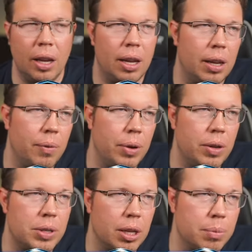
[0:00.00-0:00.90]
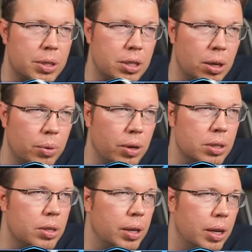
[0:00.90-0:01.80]
And when you tell them Star
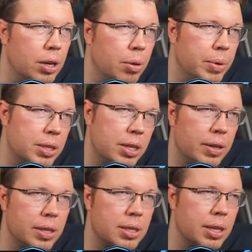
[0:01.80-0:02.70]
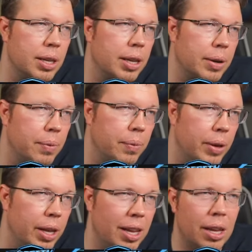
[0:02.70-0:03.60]
Wars, they're like, no, but seriously, like,
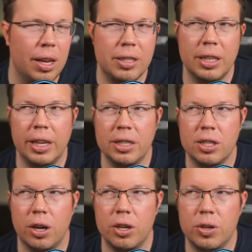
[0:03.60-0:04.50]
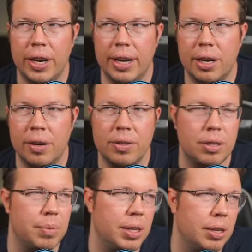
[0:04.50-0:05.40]
is he like Star Trek or
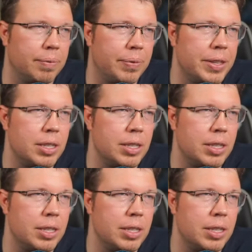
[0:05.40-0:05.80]
something?